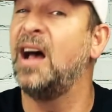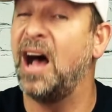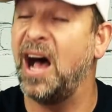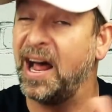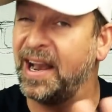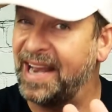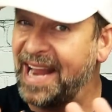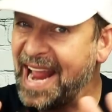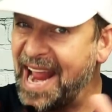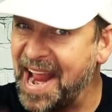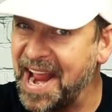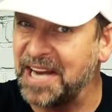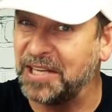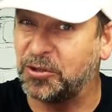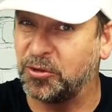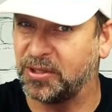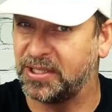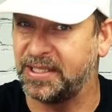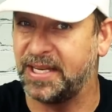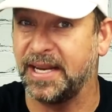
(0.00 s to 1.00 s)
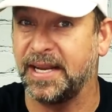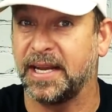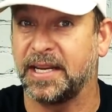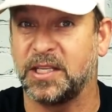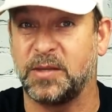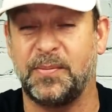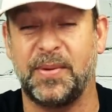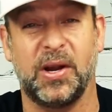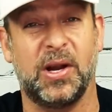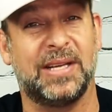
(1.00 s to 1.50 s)
an interesting
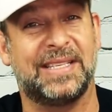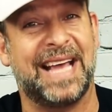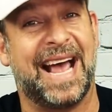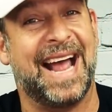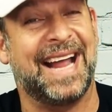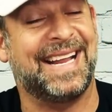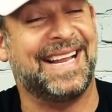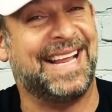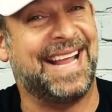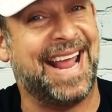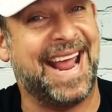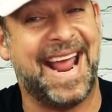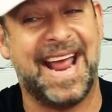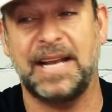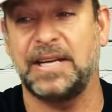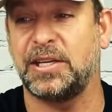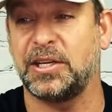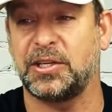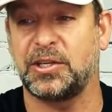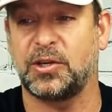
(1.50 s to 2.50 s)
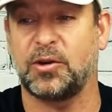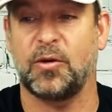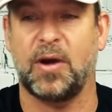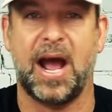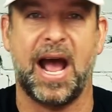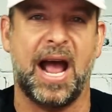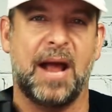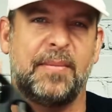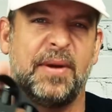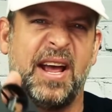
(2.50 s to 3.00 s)
experience. I can't
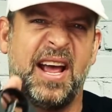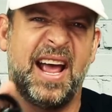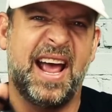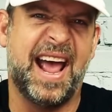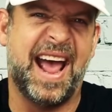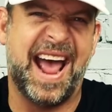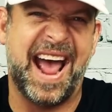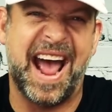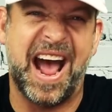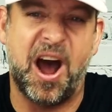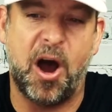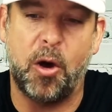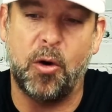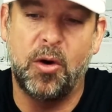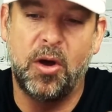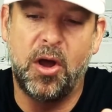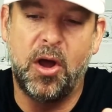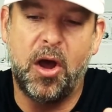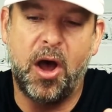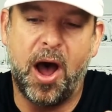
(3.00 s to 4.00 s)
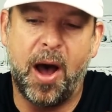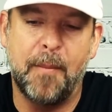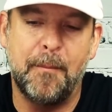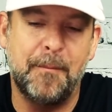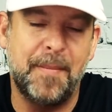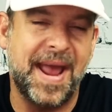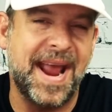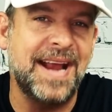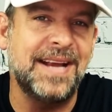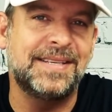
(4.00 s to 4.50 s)
describe how
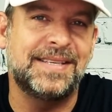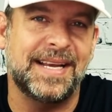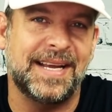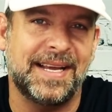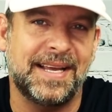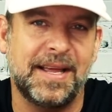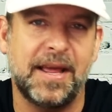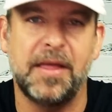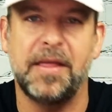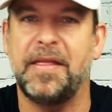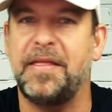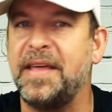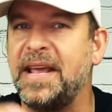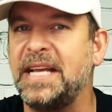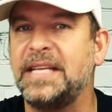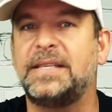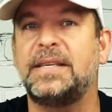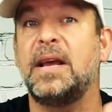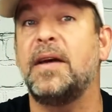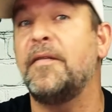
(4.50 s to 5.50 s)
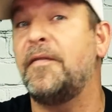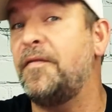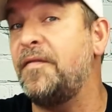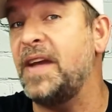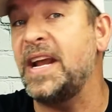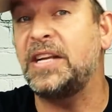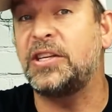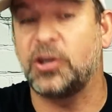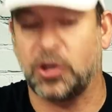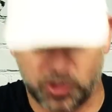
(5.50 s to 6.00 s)
amazing these
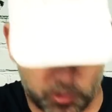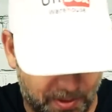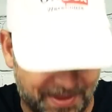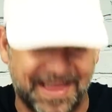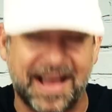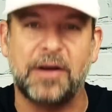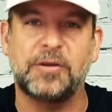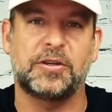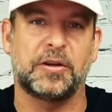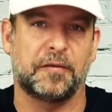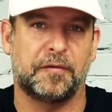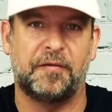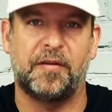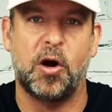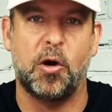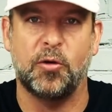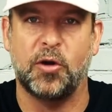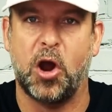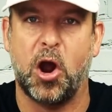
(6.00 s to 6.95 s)
features without your phone